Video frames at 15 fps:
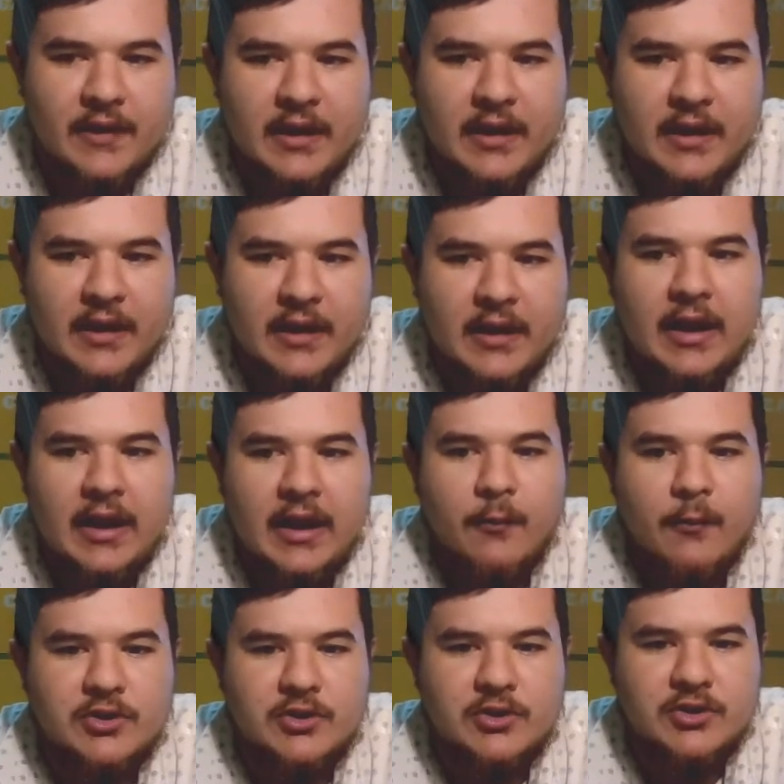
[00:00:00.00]
And what you're
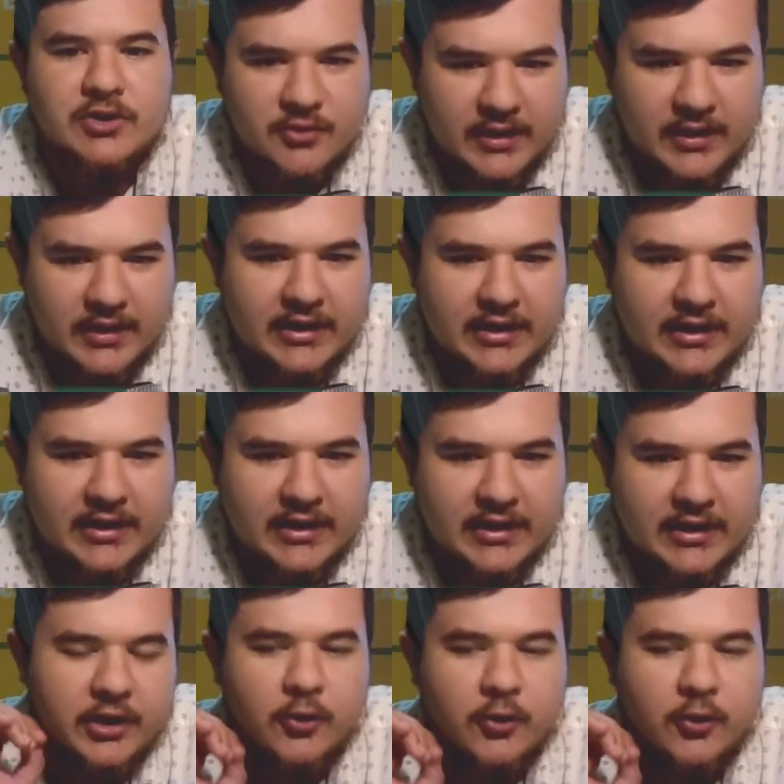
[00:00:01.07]
doing is you're putting
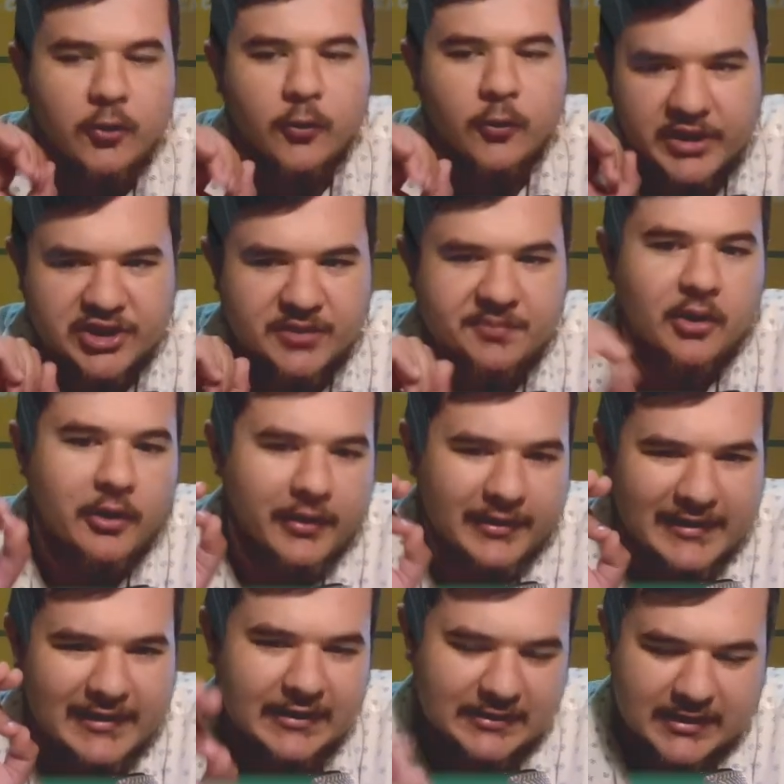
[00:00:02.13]
the bishop on
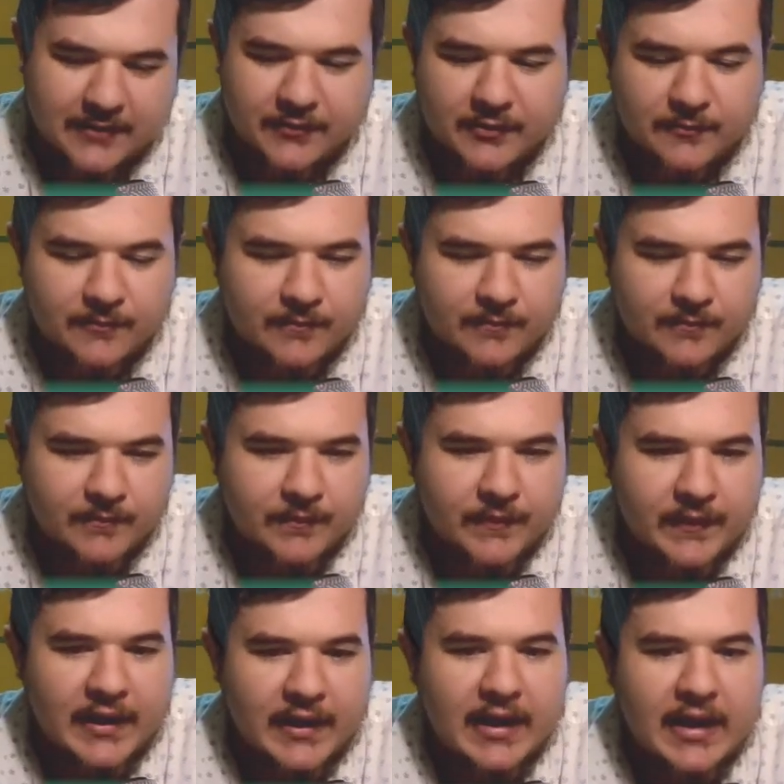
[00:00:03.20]
e7.
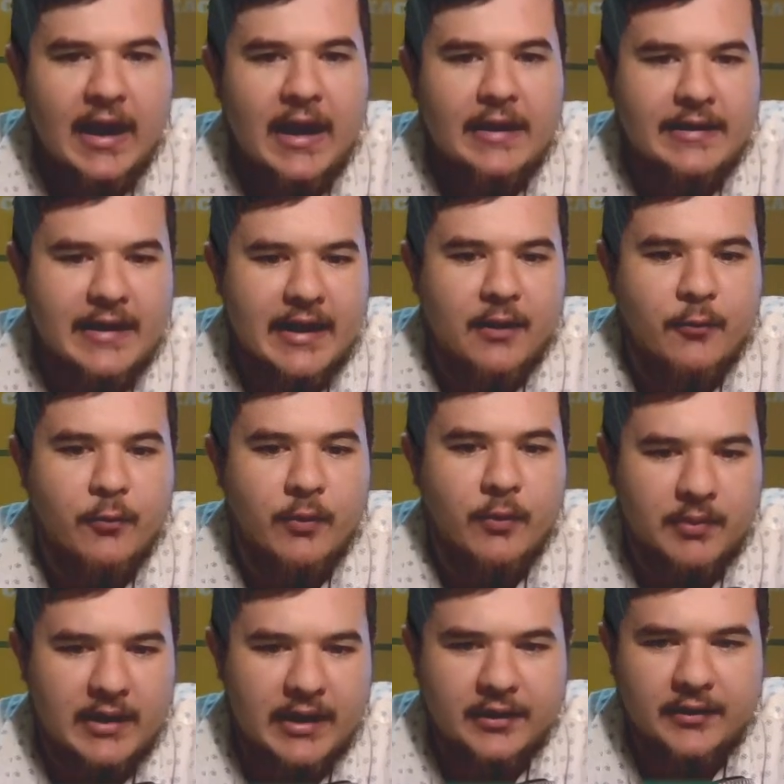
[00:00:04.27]
And now we're playing,
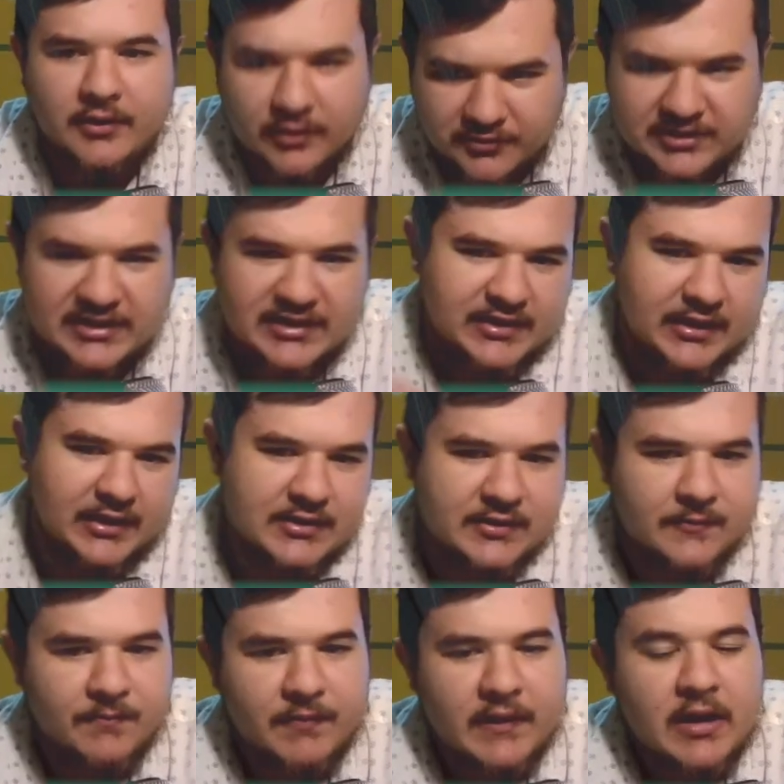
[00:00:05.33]
d6.
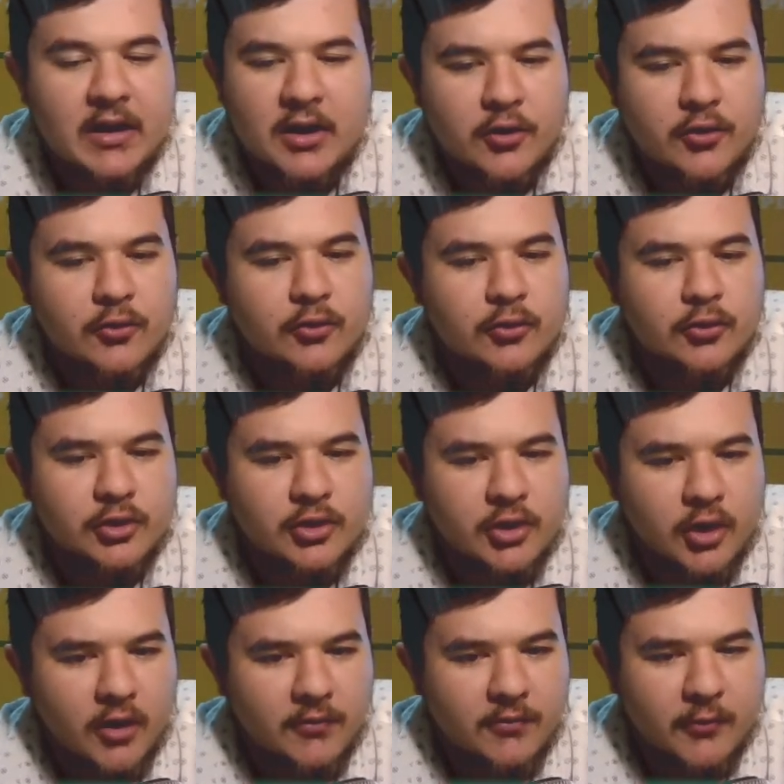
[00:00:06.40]
You could,
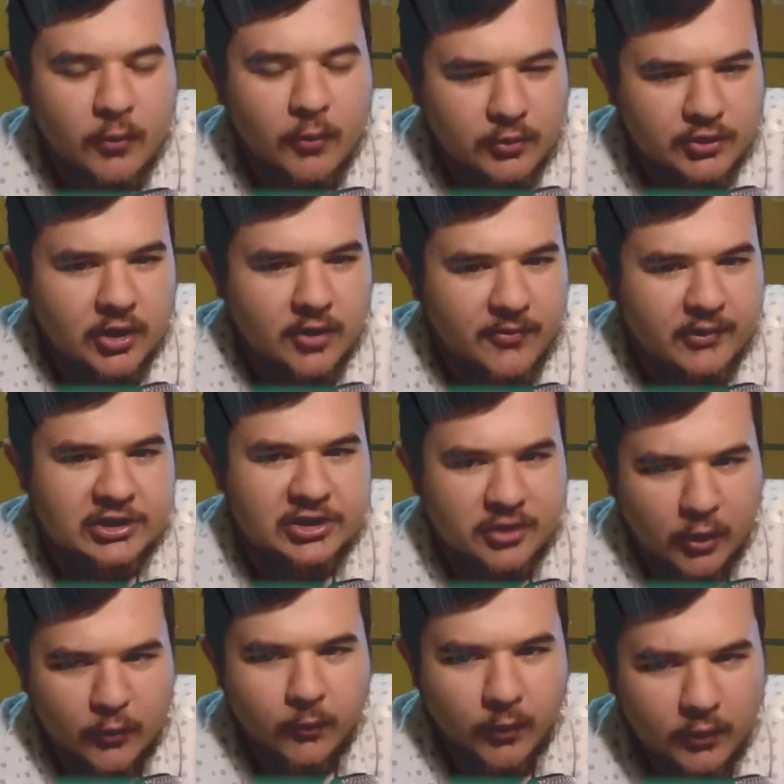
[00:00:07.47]
of course, go for a
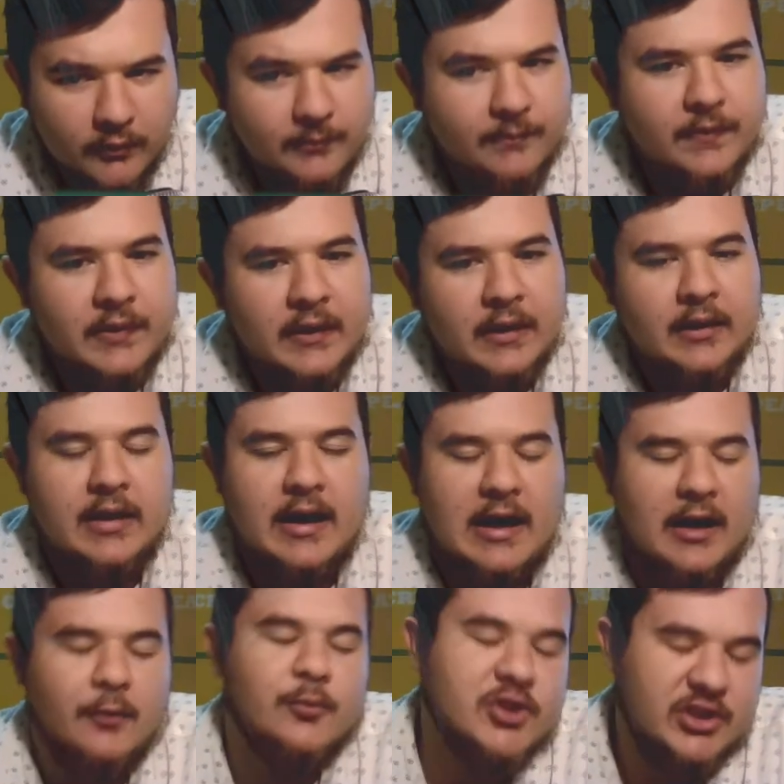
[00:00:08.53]
stone wall,
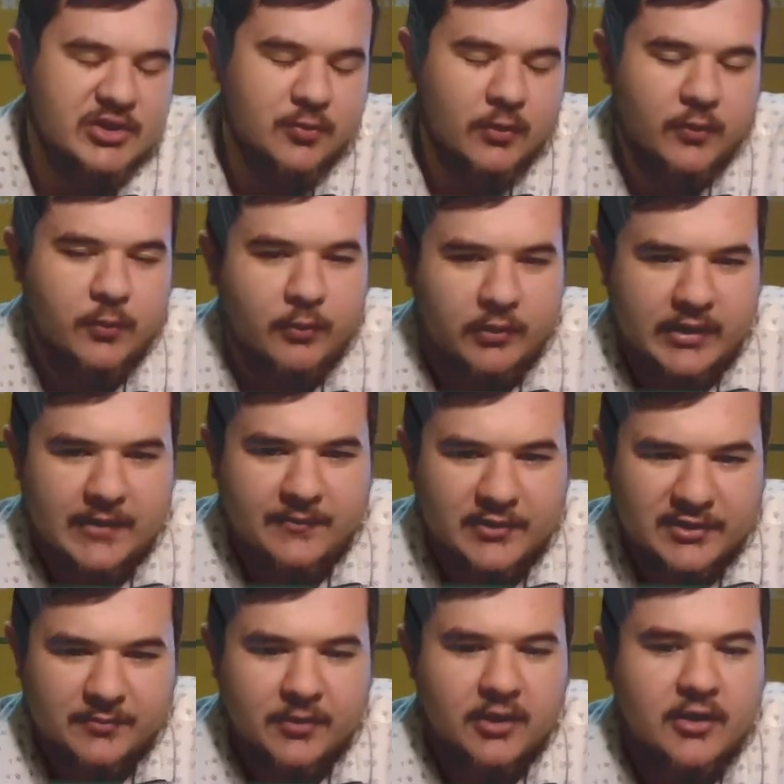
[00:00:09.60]
which is what we will cover
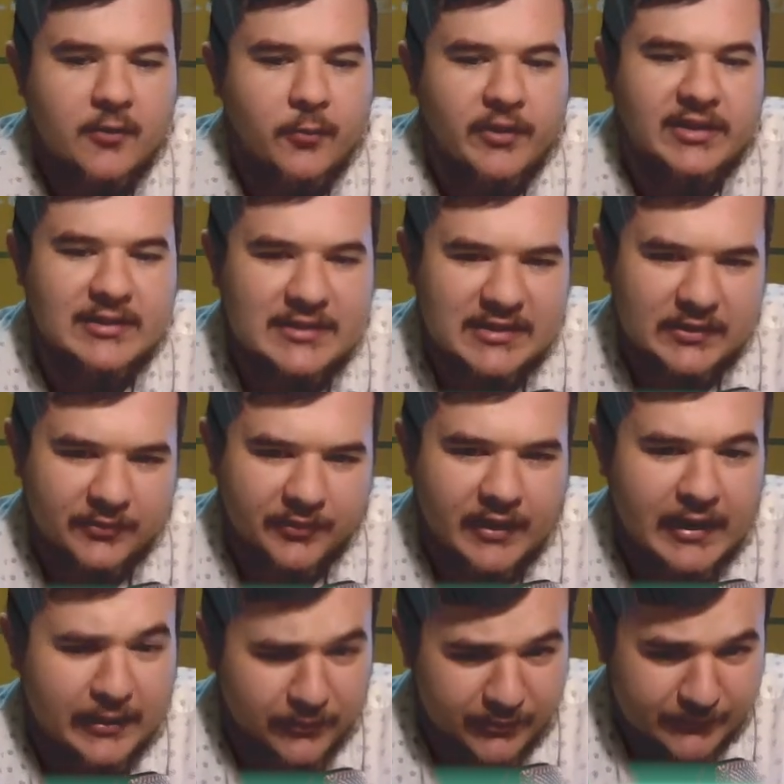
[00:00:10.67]
tomorrow with
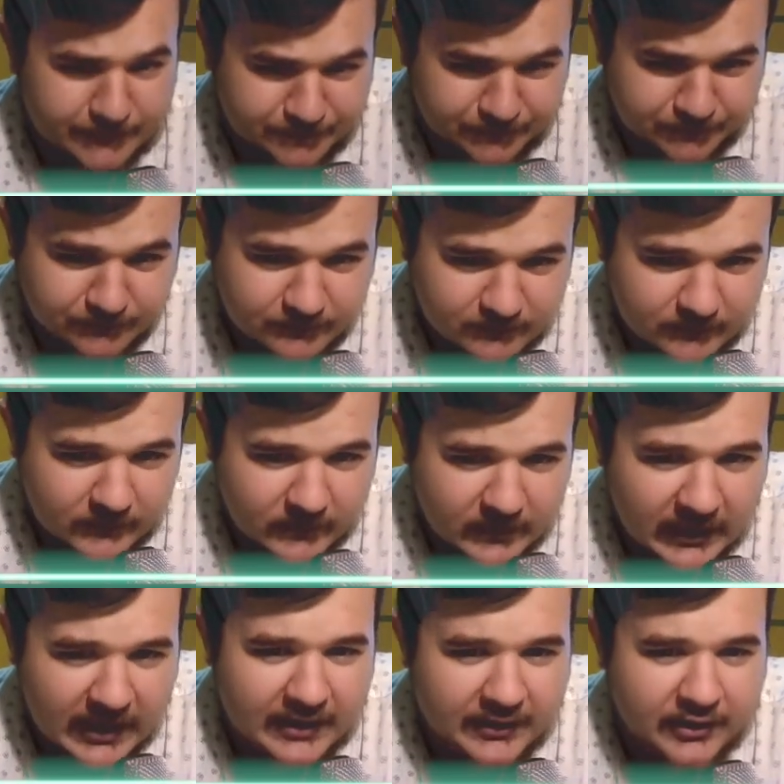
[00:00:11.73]
d5.
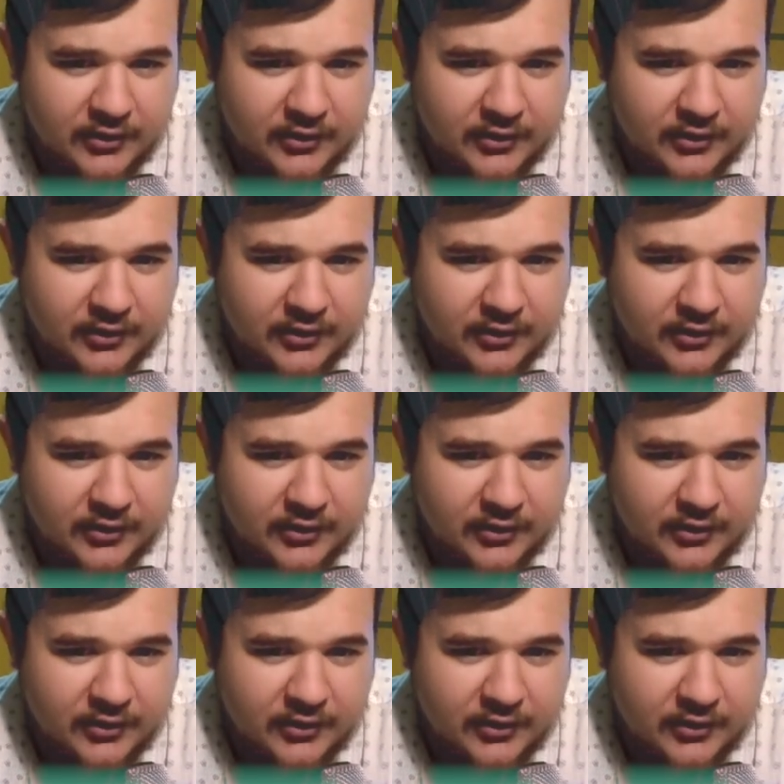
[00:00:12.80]
And then